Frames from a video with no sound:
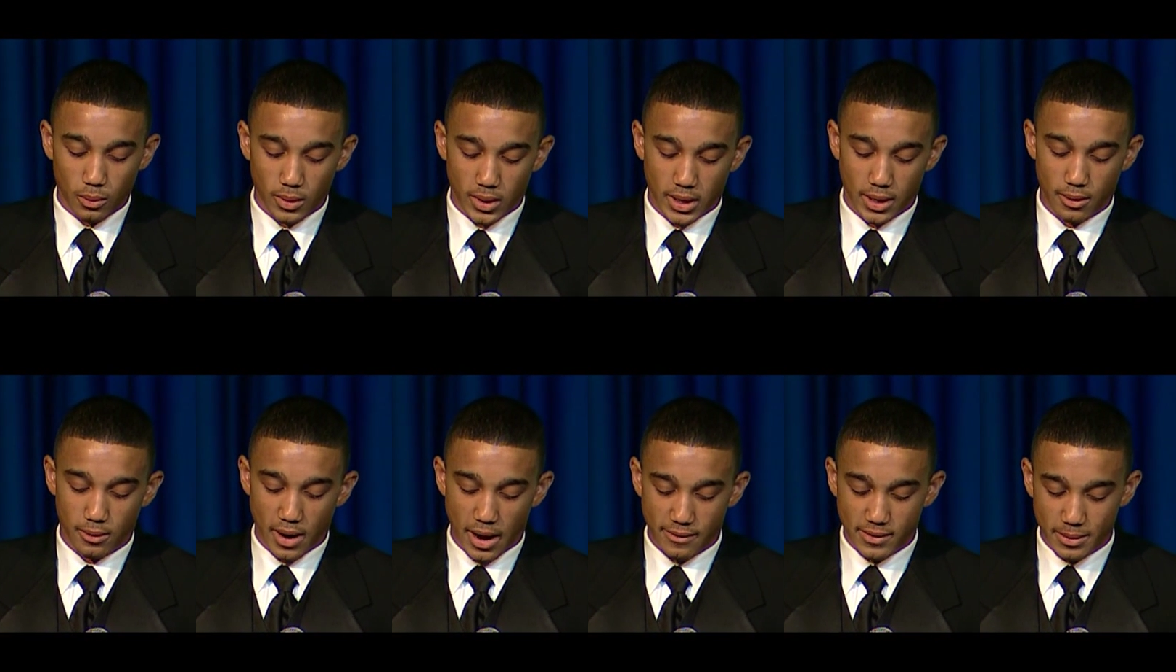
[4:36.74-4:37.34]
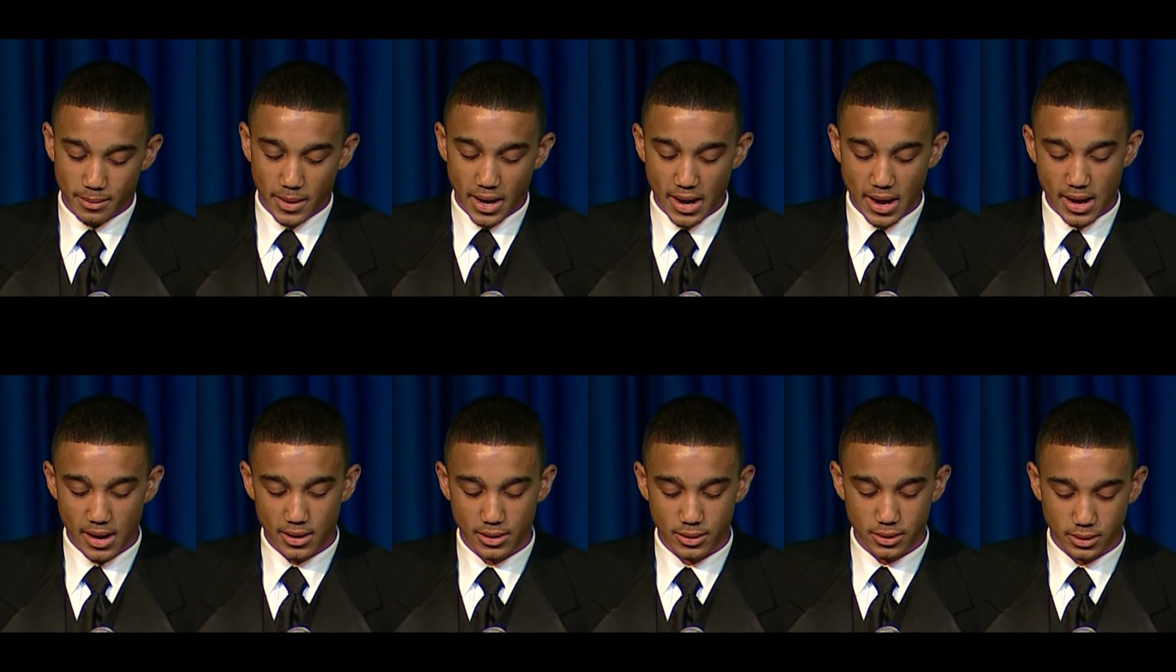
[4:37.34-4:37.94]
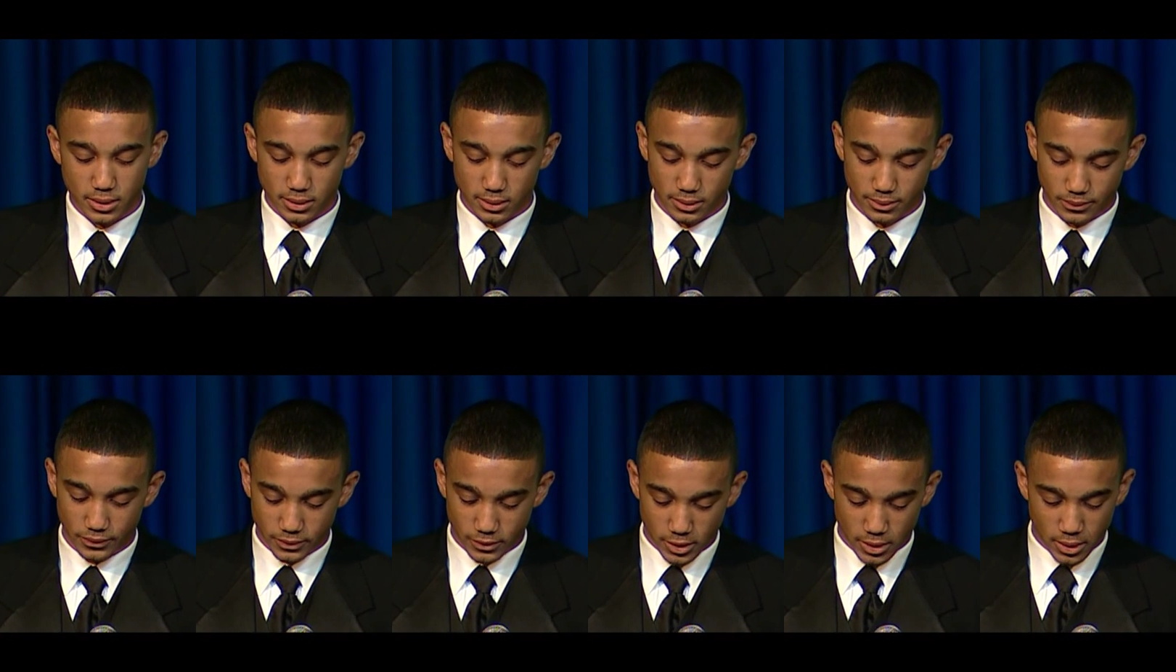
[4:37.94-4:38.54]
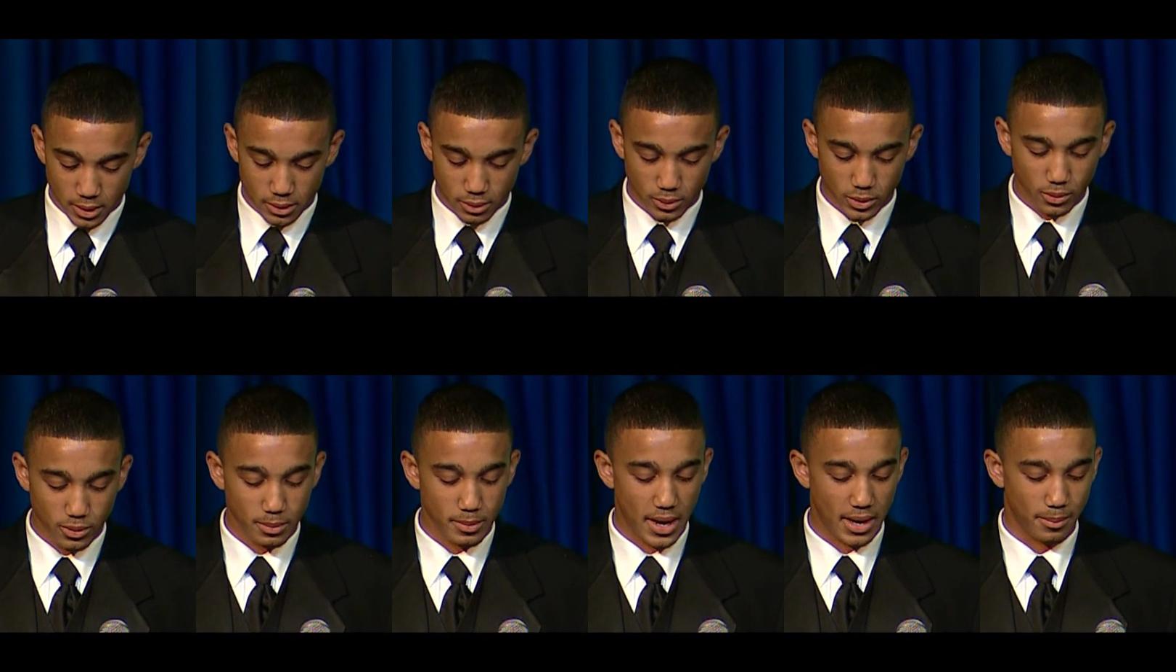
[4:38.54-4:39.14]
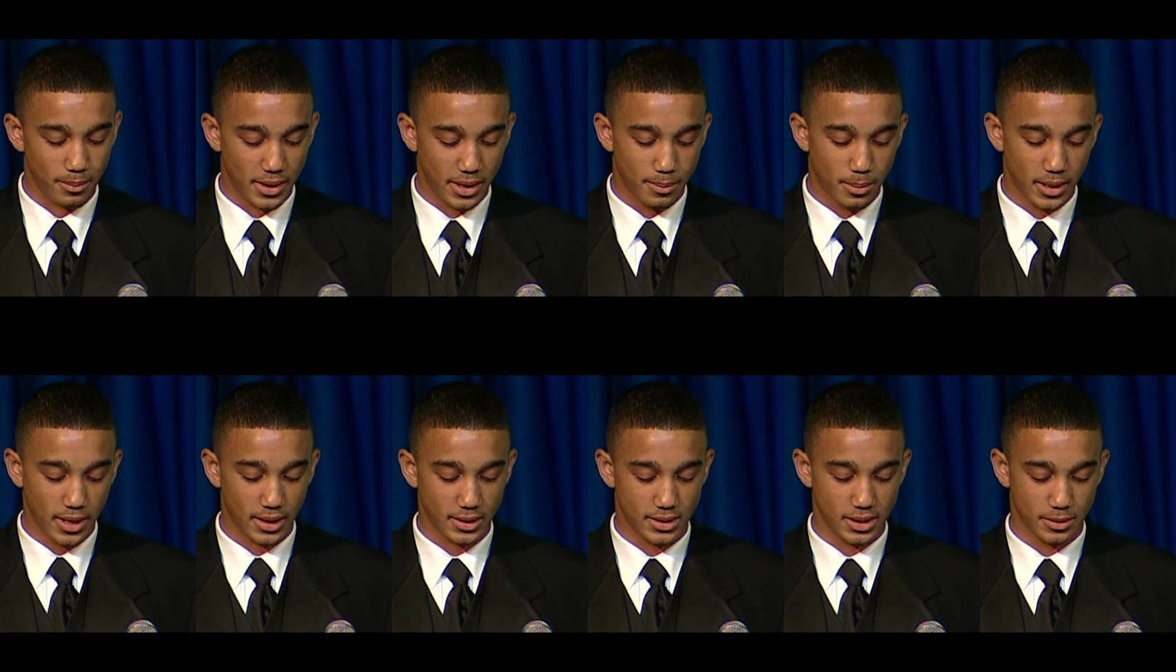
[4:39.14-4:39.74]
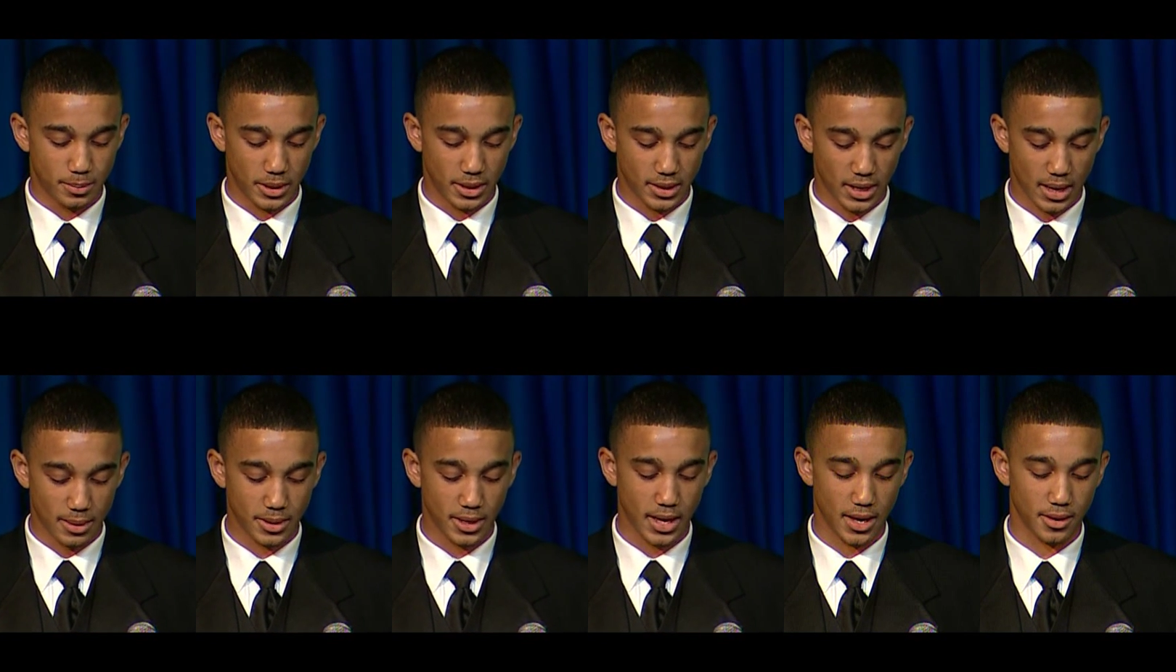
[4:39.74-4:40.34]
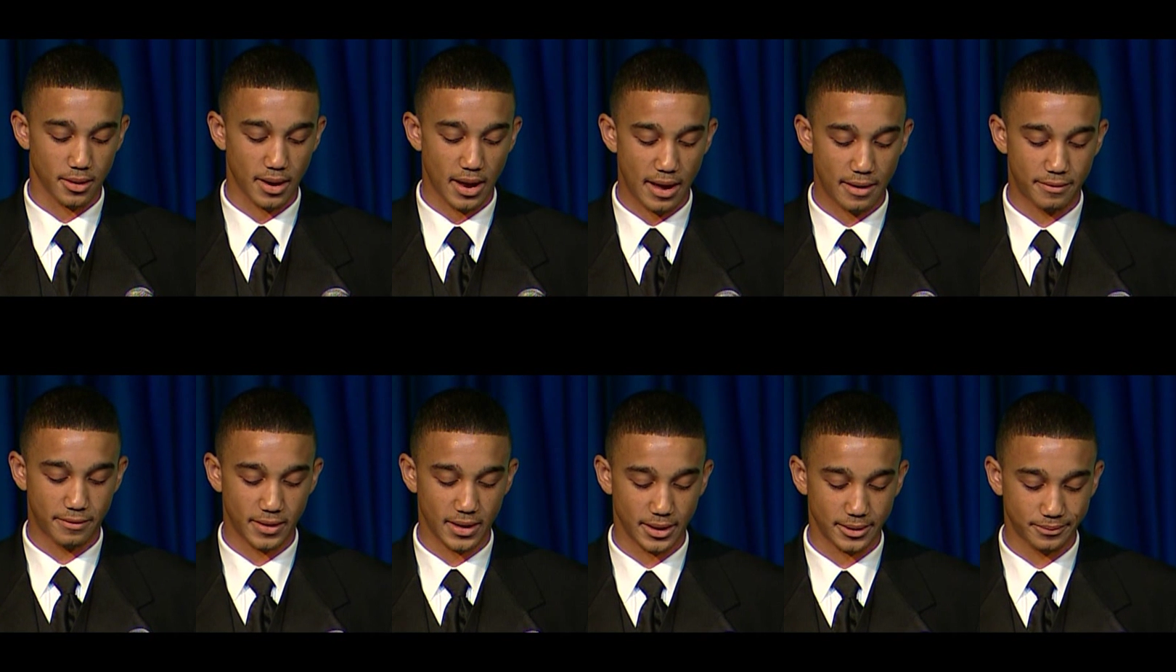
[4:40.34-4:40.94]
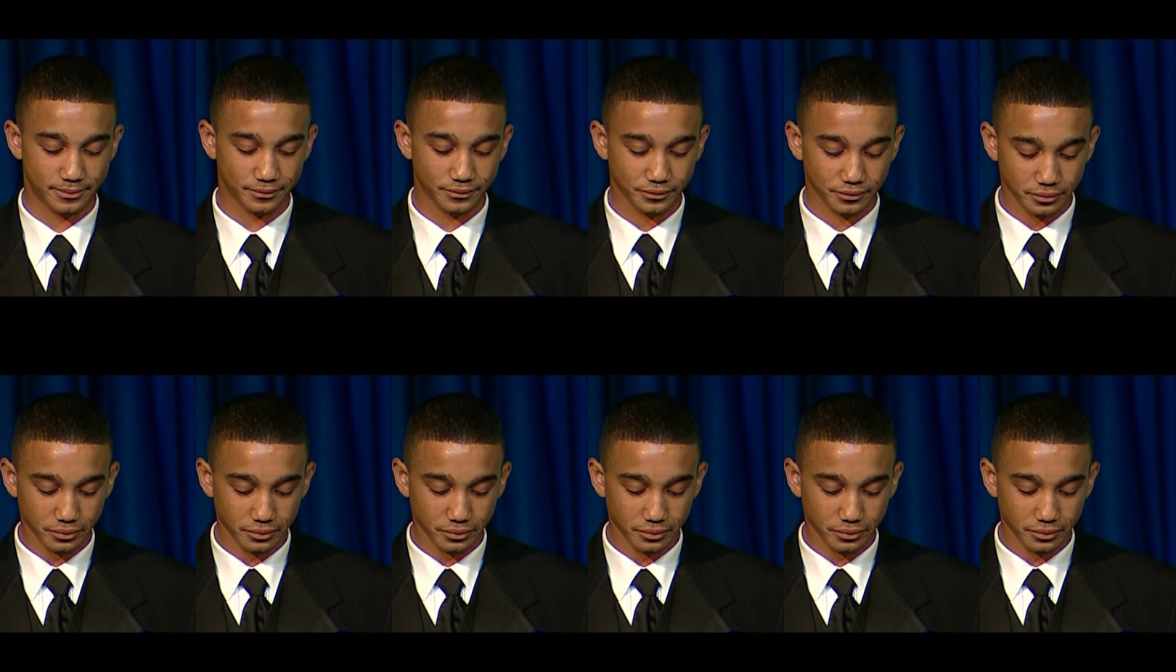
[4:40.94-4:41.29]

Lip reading: When he arrived at my house, we would make big plans to spend time together and have fun.